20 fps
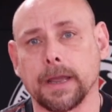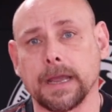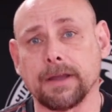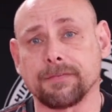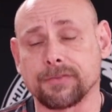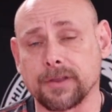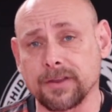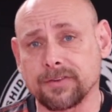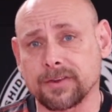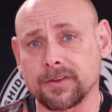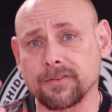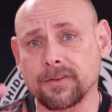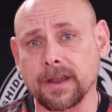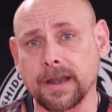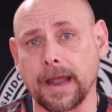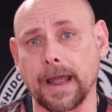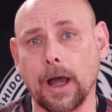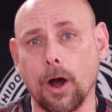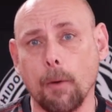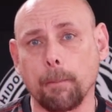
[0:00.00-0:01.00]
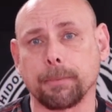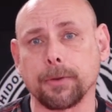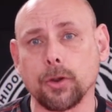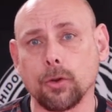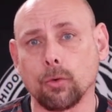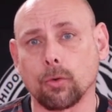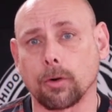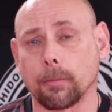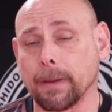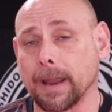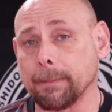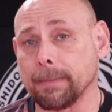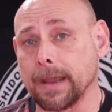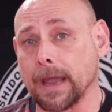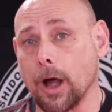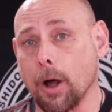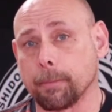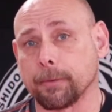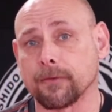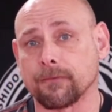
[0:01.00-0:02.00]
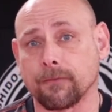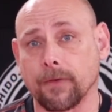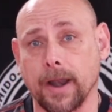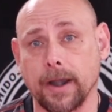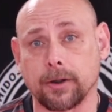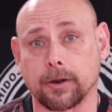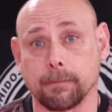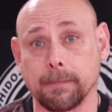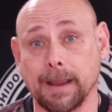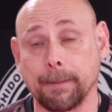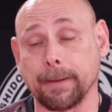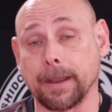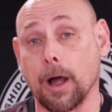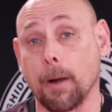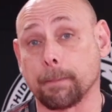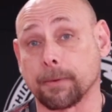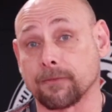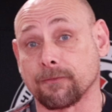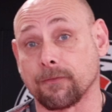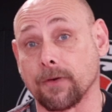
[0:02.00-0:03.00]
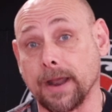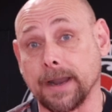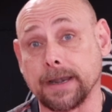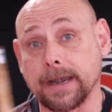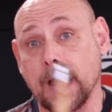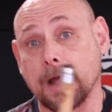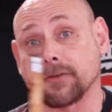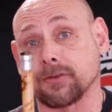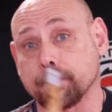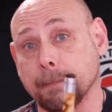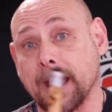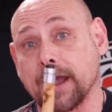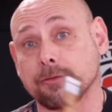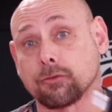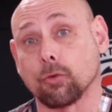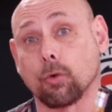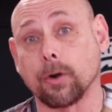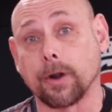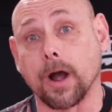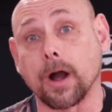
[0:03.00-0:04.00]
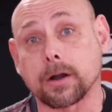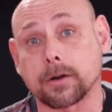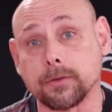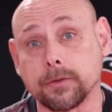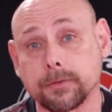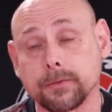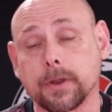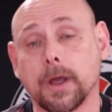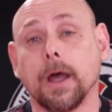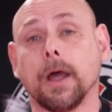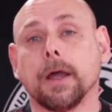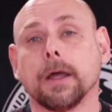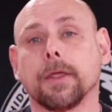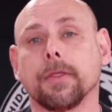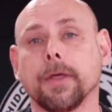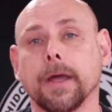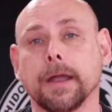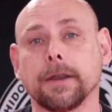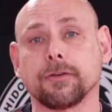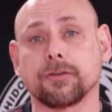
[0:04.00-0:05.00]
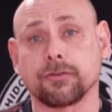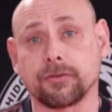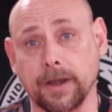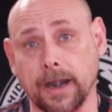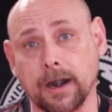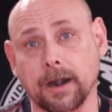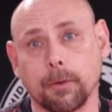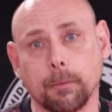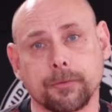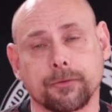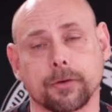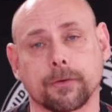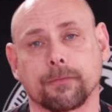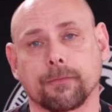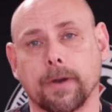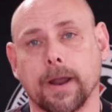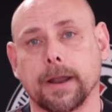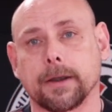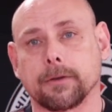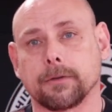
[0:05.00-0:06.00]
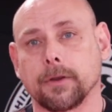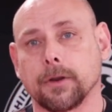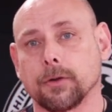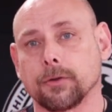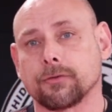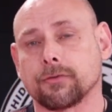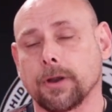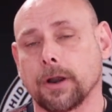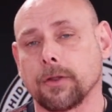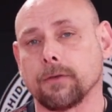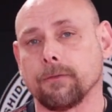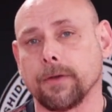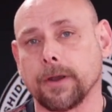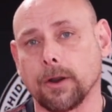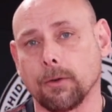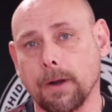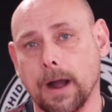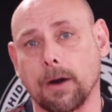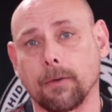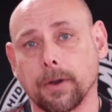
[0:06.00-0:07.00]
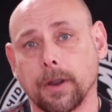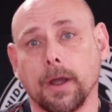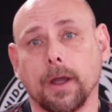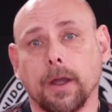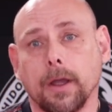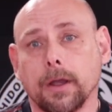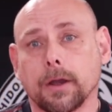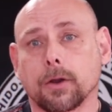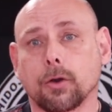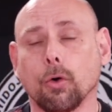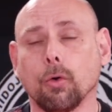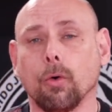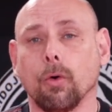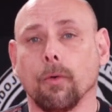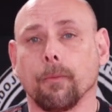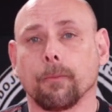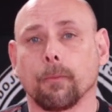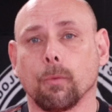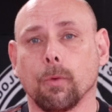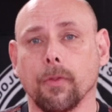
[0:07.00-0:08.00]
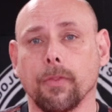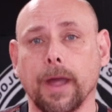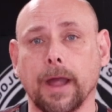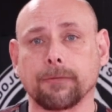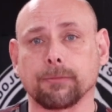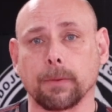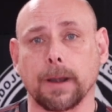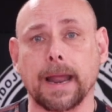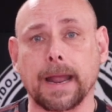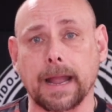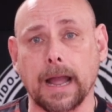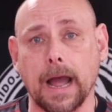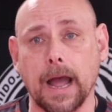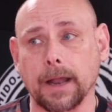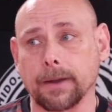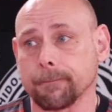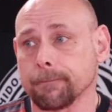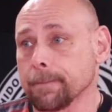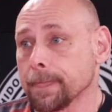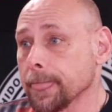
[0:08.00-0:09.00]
If this is gonna help you, or maybe help your friend, or maybe help your friend not smash your knuckles, then share it with your friend, you know, share the video out. Cool, well that's what I got.